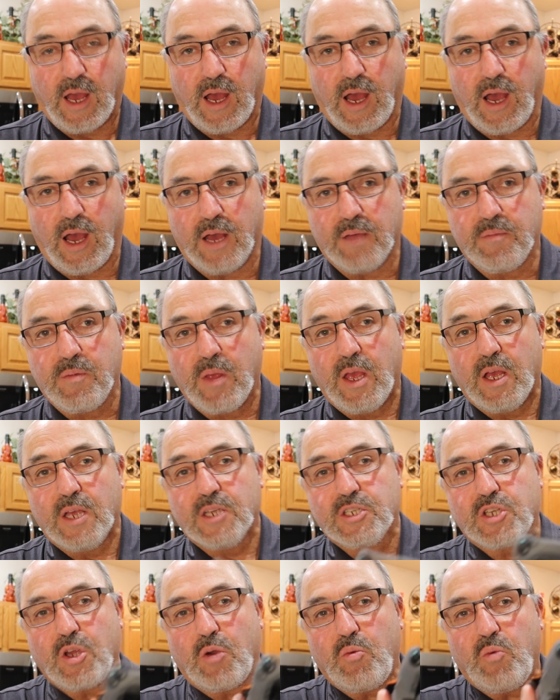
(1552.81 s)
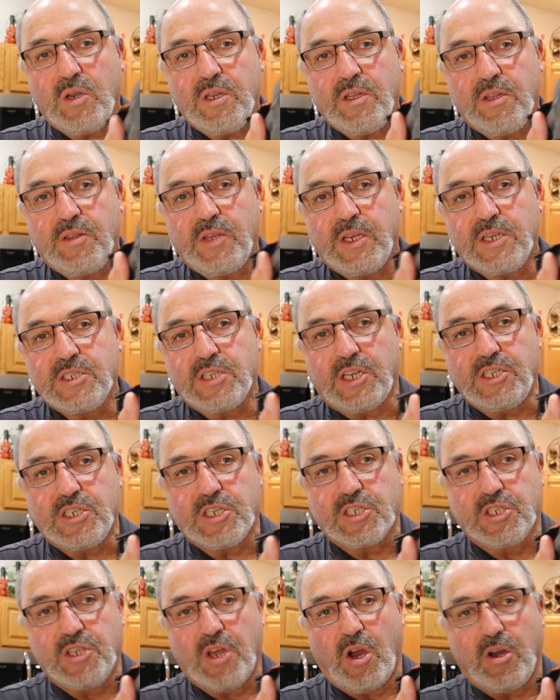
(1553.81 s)
So one of the things I
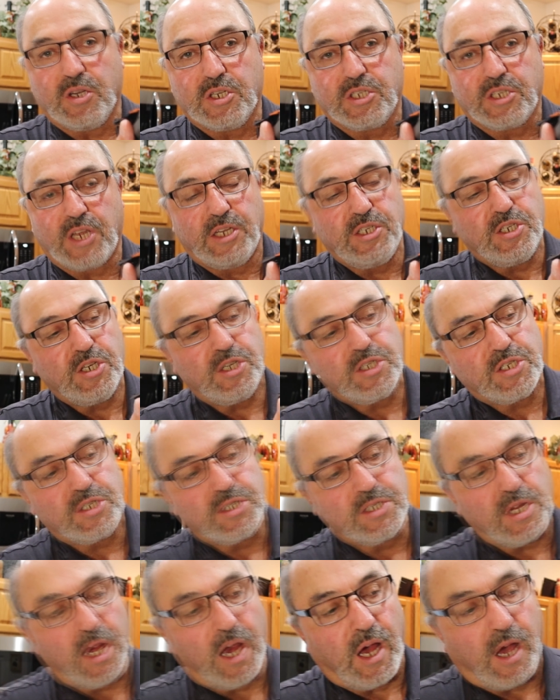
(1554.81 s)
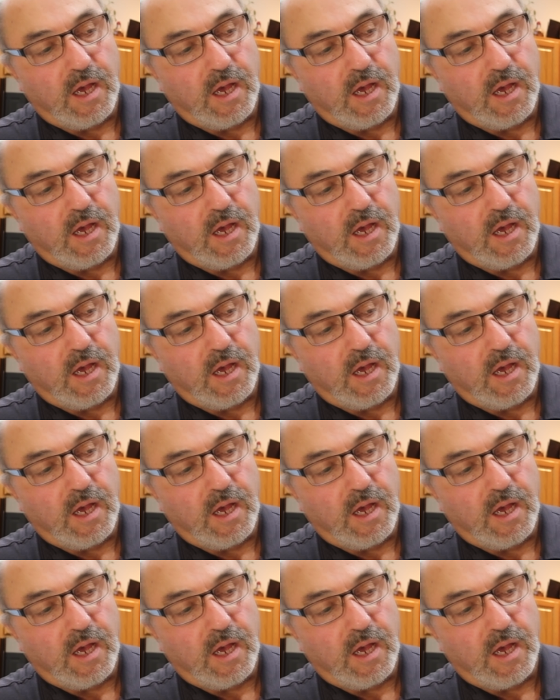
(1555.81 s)
just noticed, I just